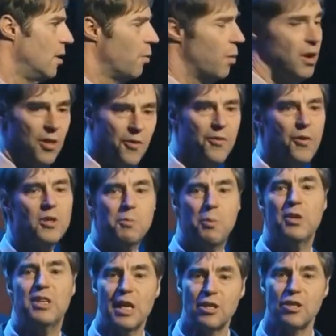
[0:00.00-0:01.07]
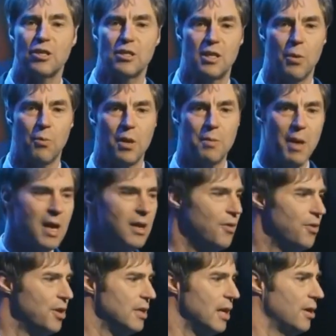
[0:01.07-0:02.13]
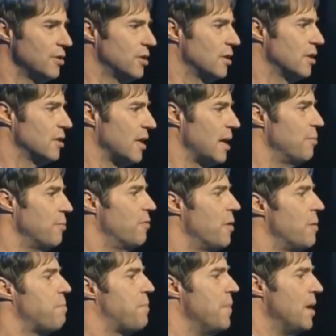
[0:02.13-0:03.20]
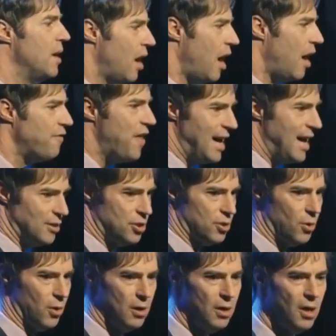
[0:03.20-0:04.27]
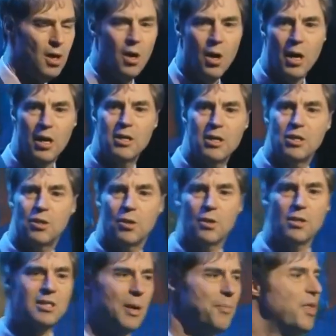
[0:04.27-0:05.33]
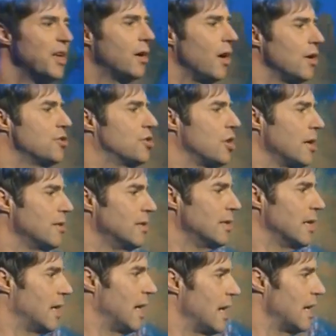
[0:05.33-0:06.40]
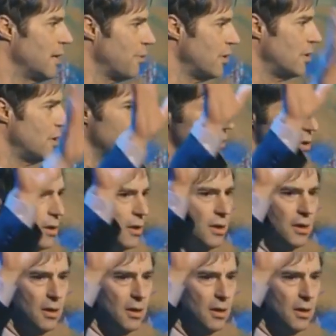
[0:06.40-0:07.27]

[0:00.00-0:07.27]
One of the first predictions that we made in the intelligent design movement of that sort concerns something called junk DNA. Anyone heard of it?